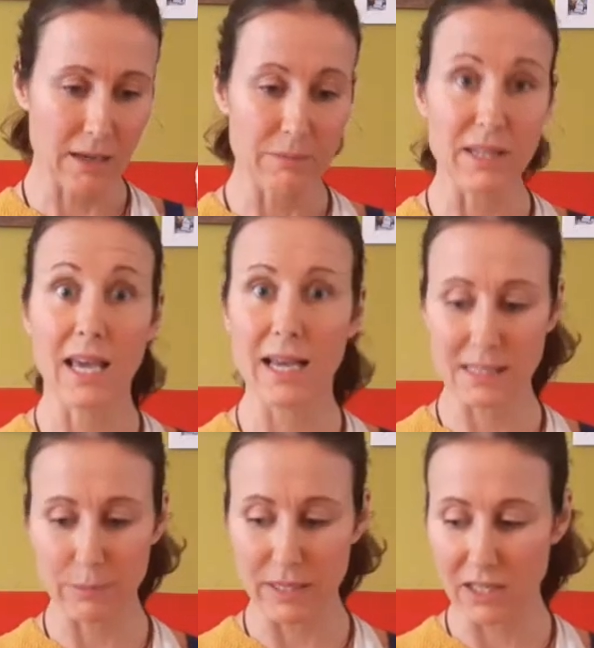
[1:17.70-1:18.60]
there has
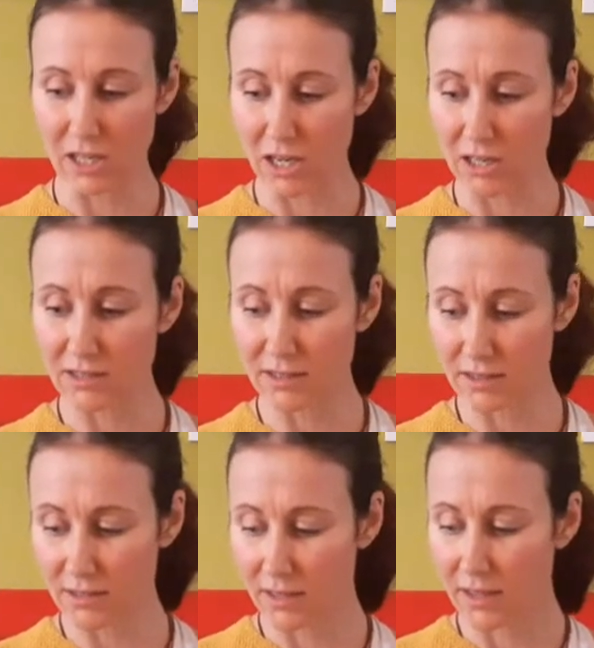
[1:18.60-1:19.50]
been a loss
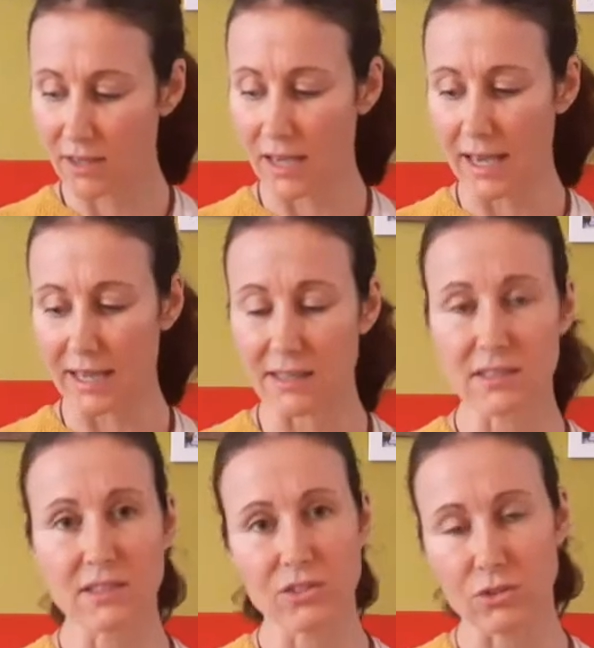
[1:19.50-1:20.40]
and
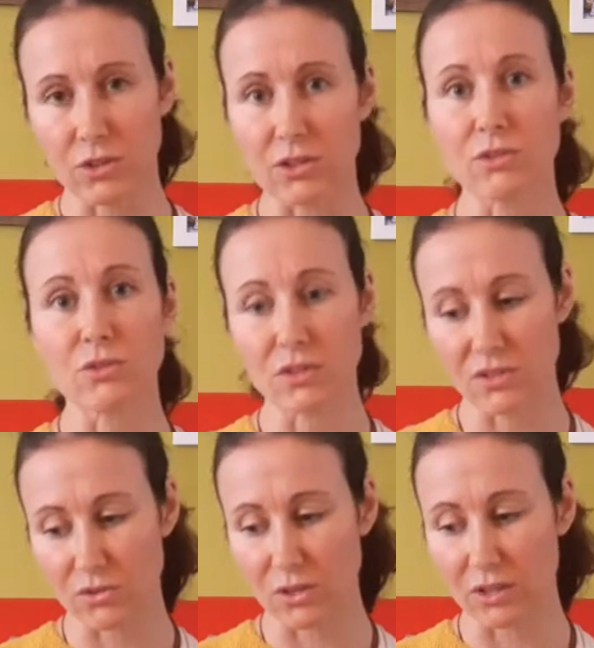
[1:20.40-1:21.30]
you're going through a
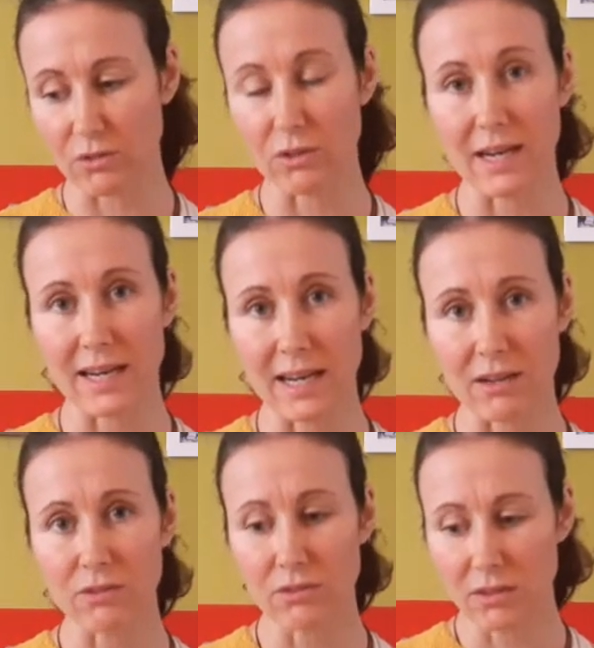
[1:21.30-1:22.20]
struggle right
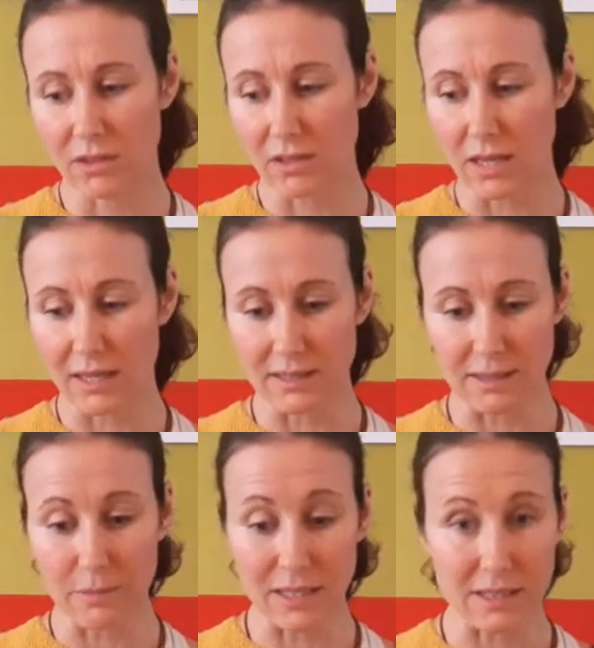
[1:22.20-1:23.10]
now.
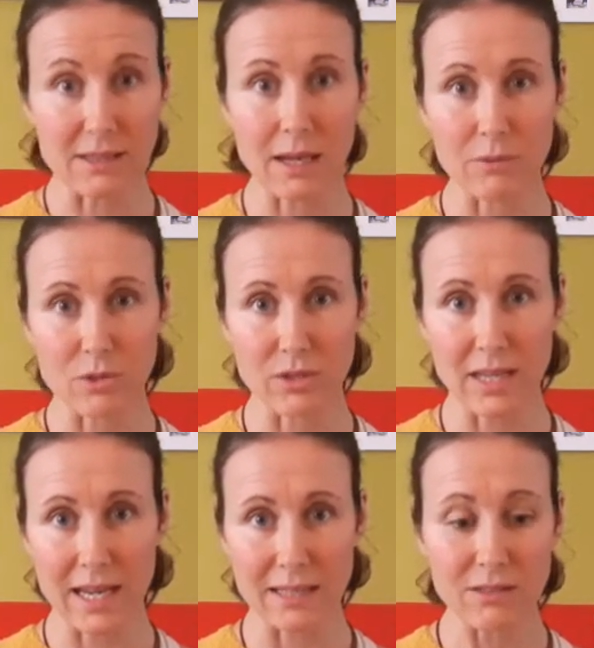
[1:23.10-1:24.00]
Something has come to an
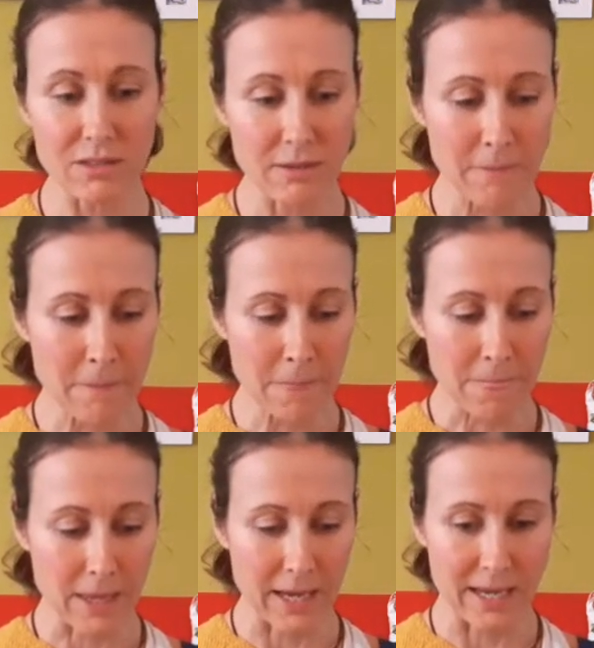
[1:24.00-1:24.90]
end.
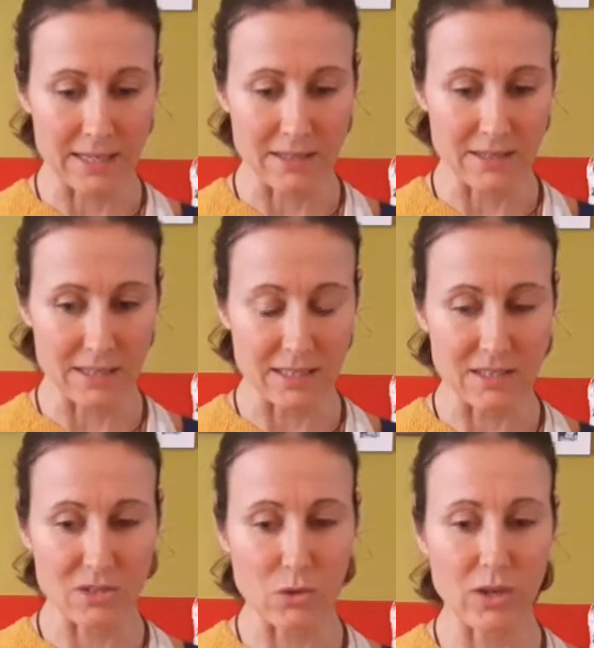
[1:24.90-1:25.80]
And
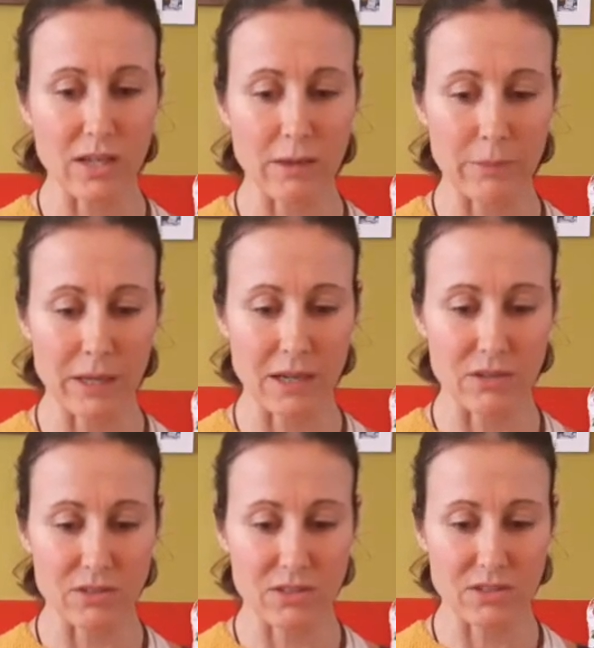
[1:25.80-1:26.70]
it's talking about